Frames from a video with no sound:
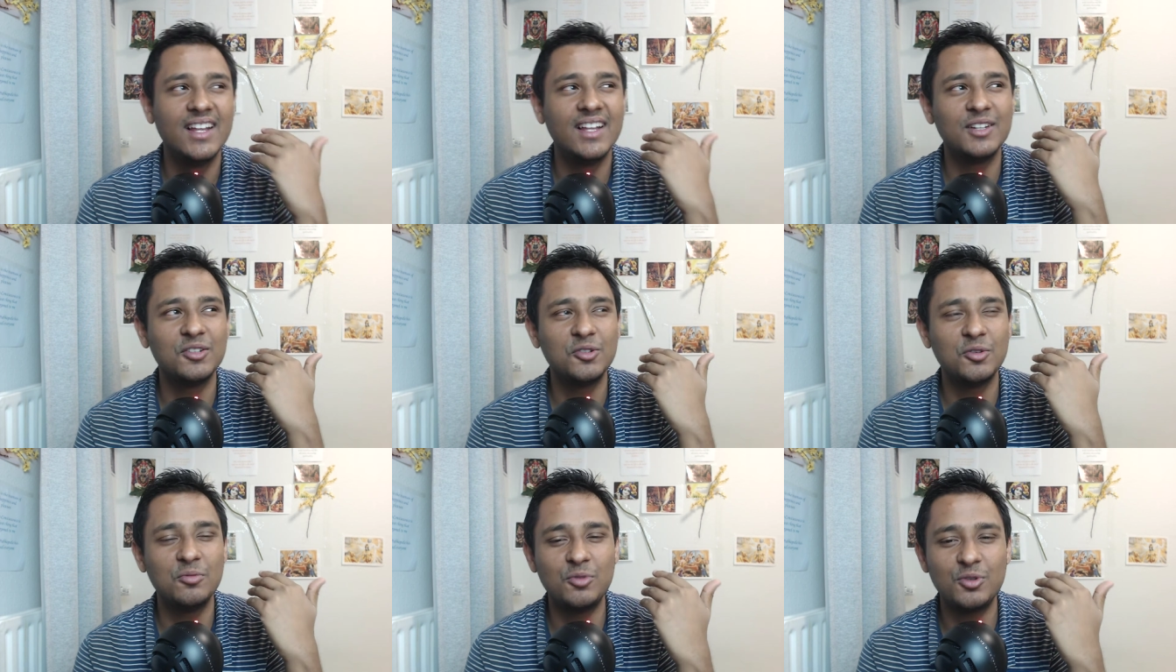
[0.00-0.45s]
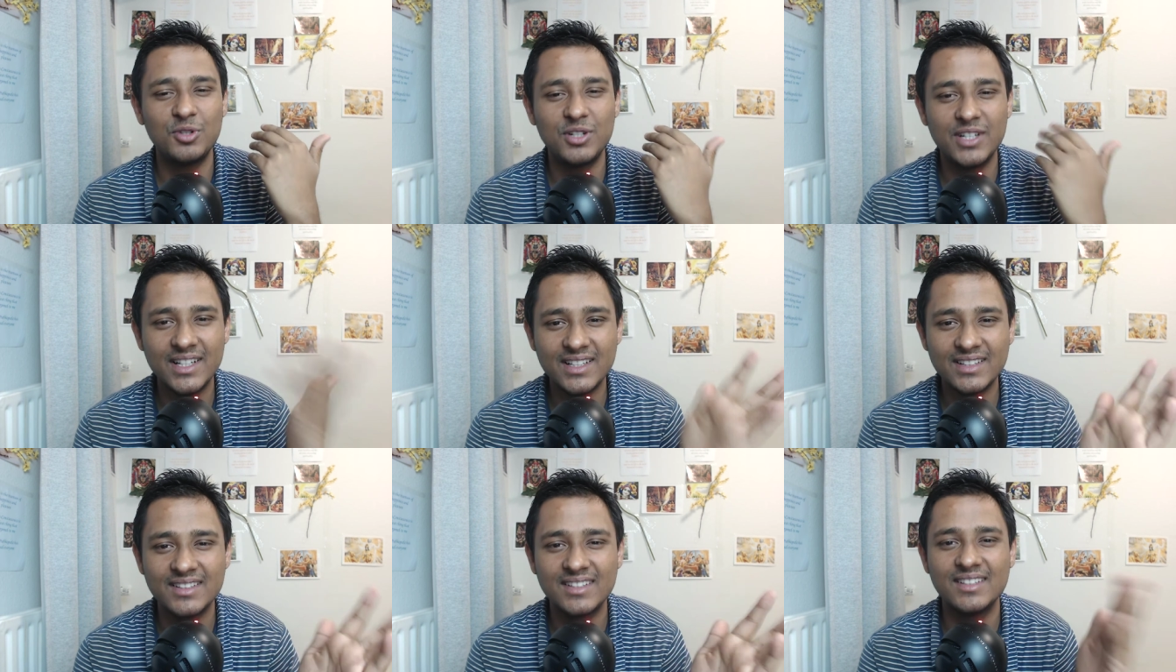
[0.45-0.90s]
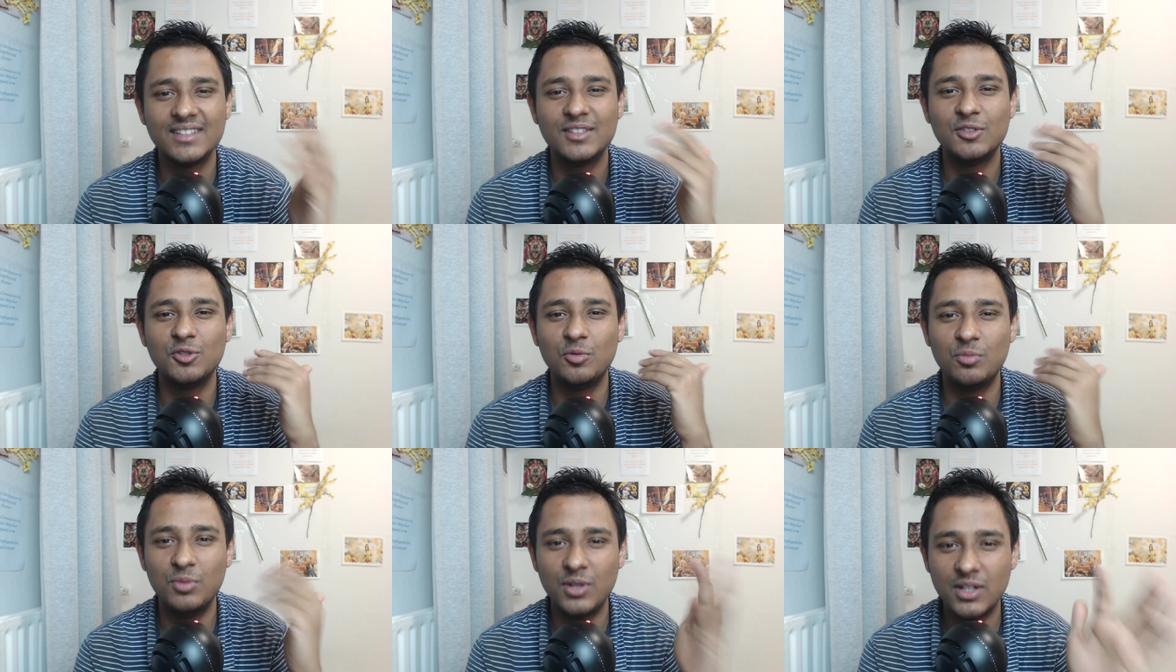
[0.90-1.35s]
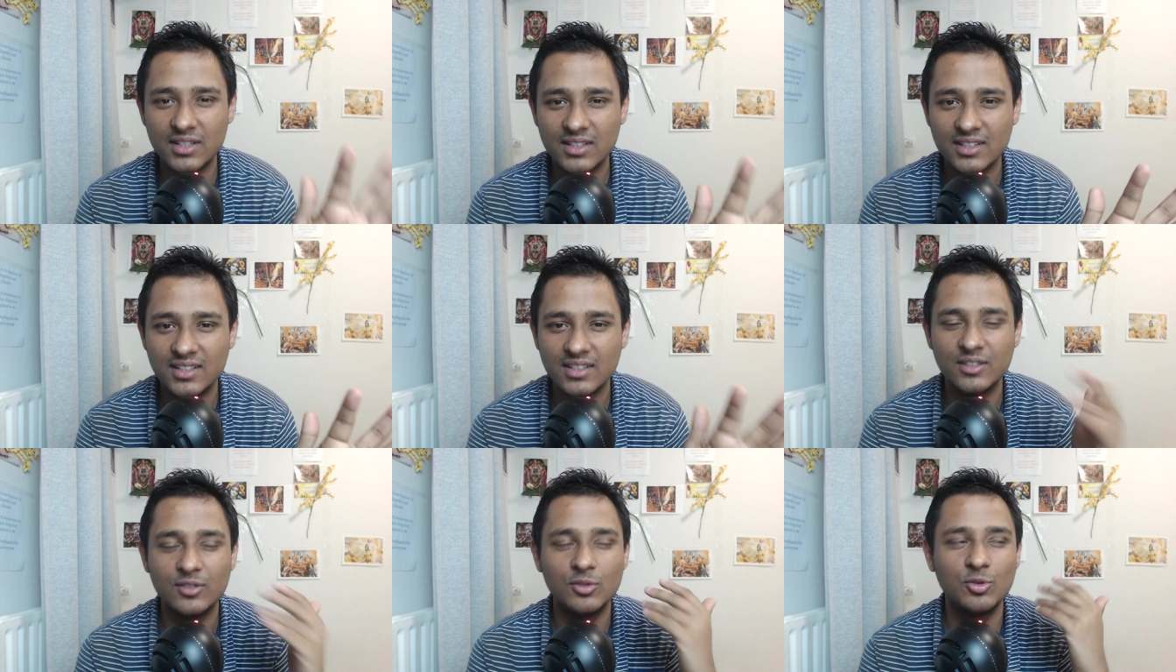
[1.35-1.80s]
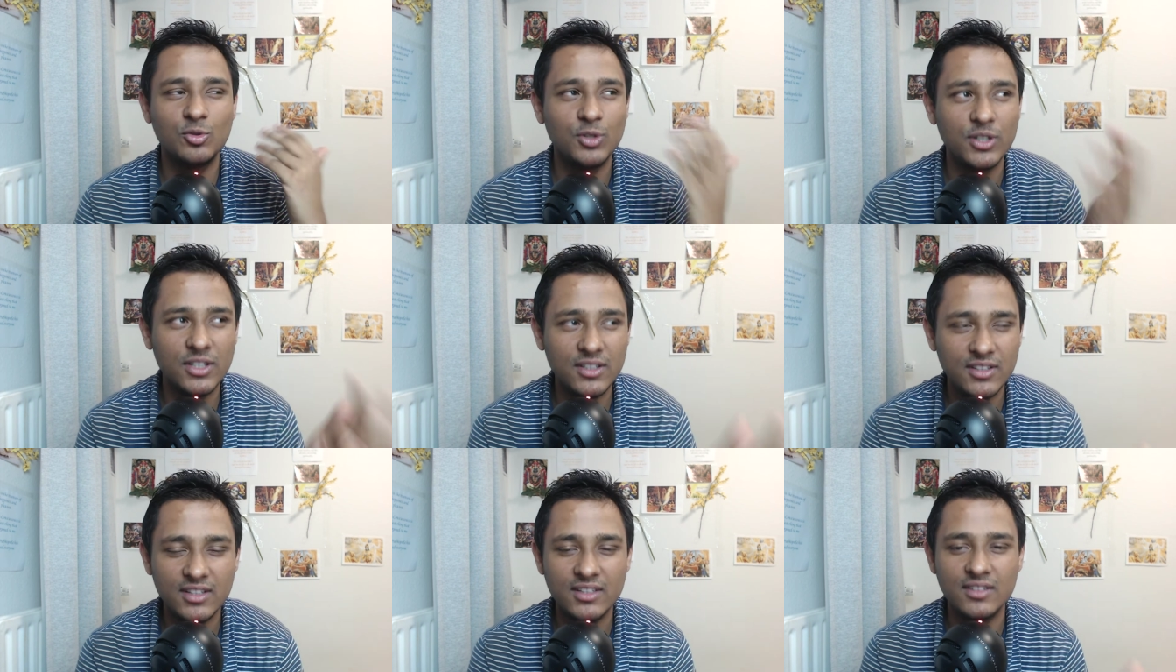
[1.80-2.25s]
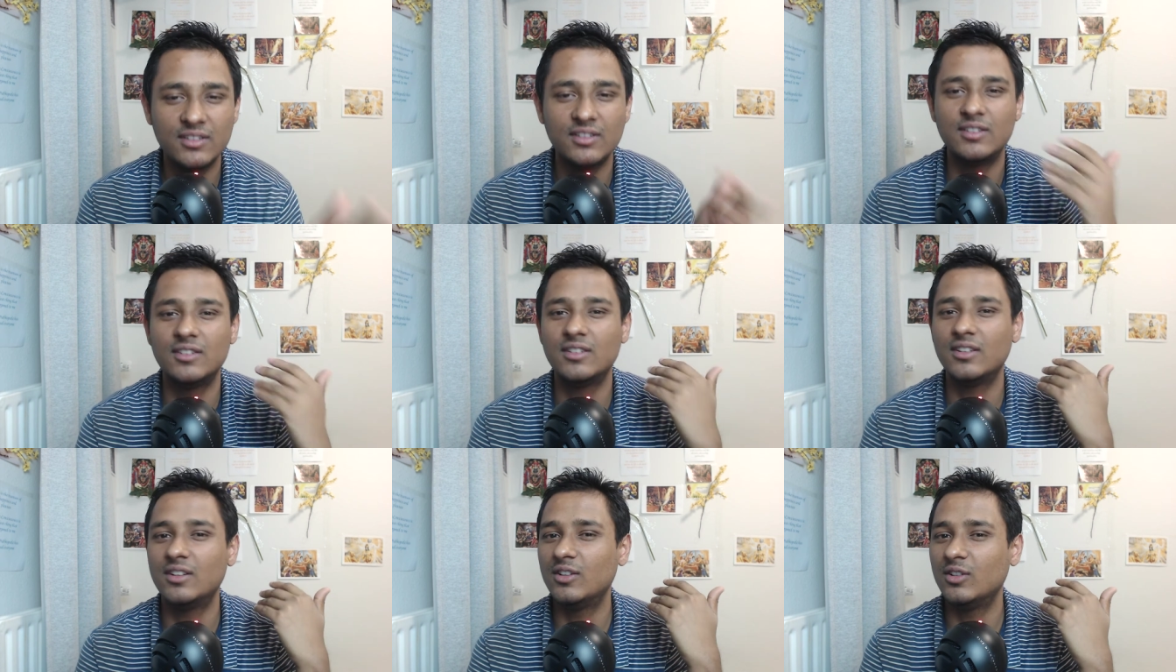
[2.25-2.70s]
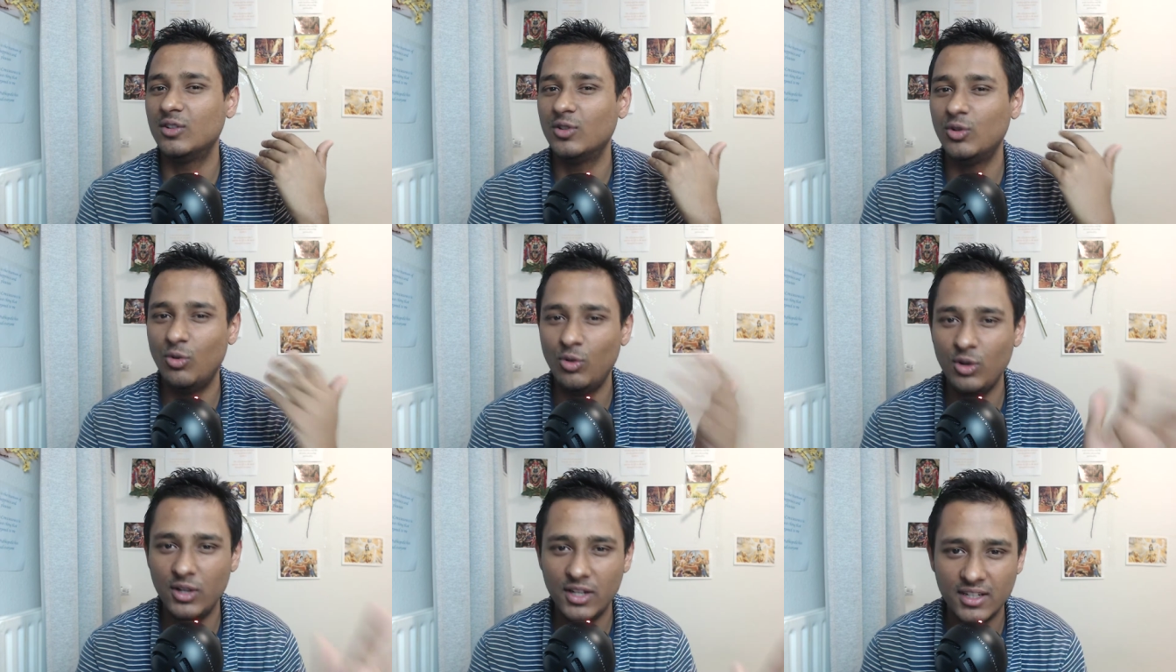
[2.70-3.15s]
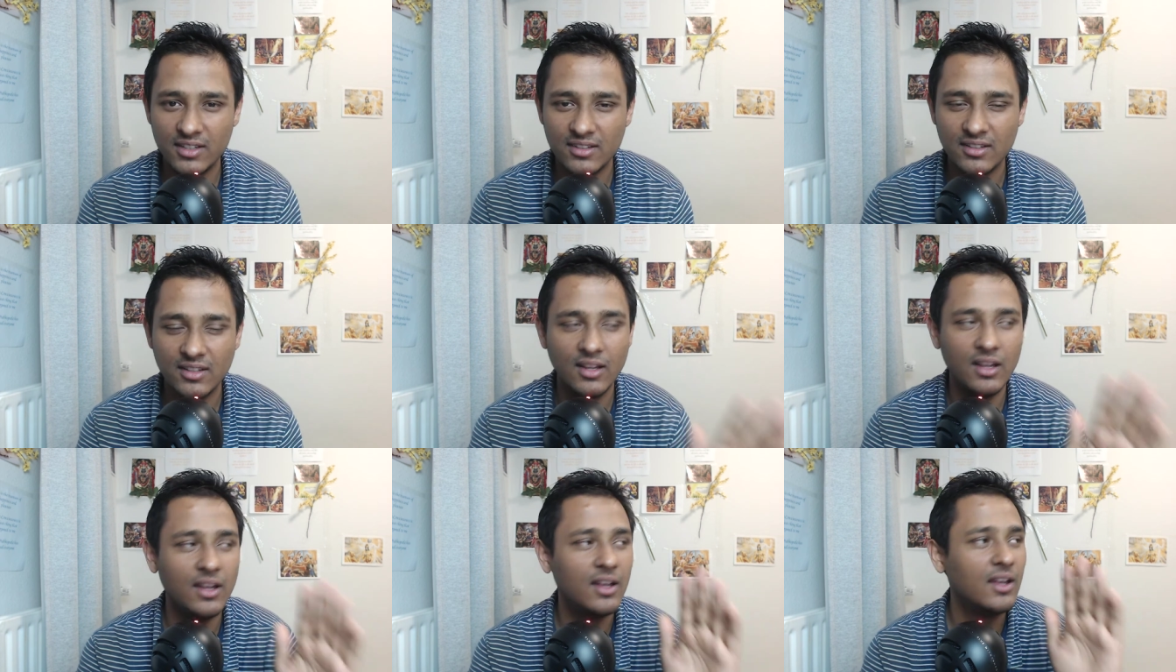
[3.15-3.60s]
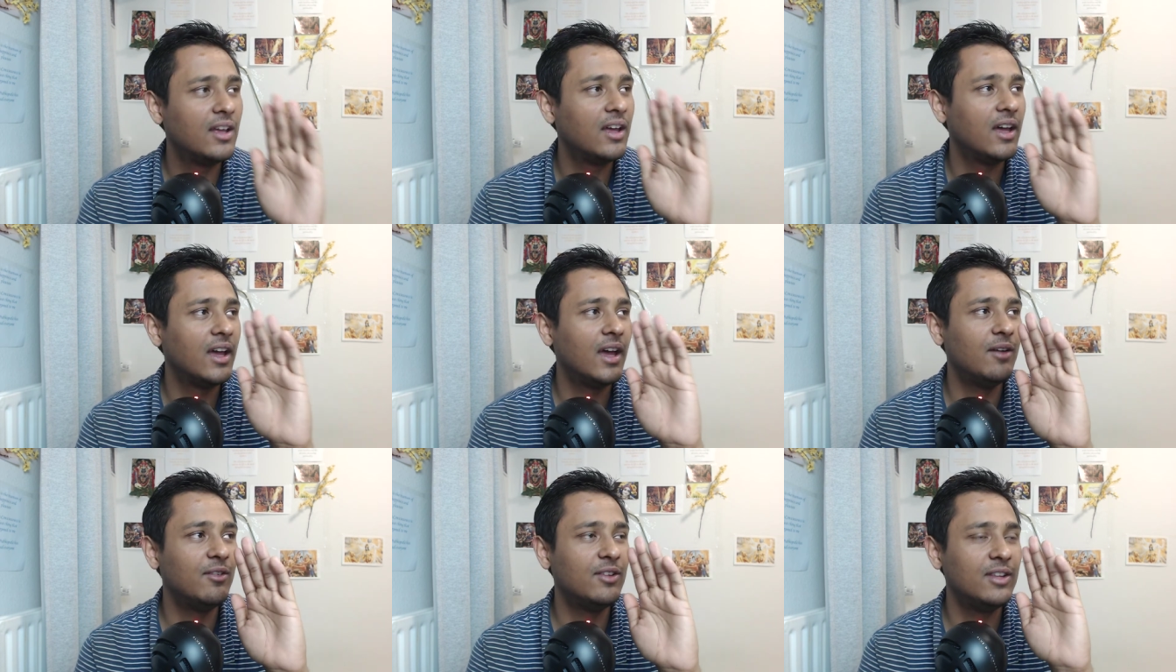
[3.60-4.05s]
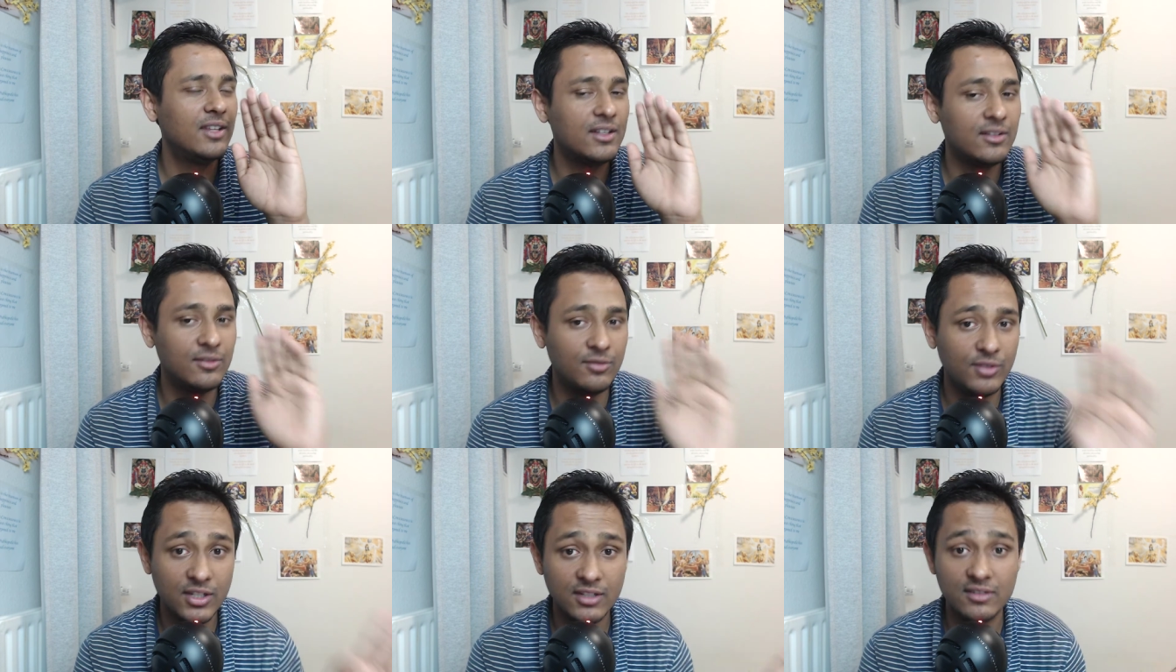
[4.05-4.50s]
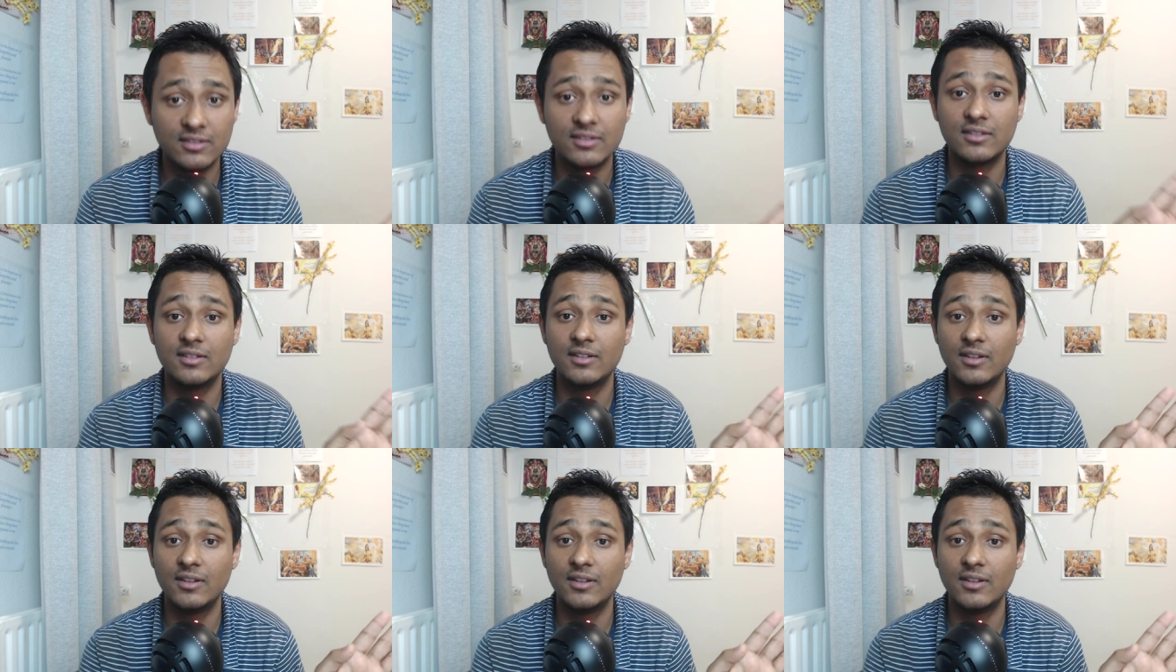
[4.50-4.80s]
no more death, no birth, no disease, no old age. Everything is finished.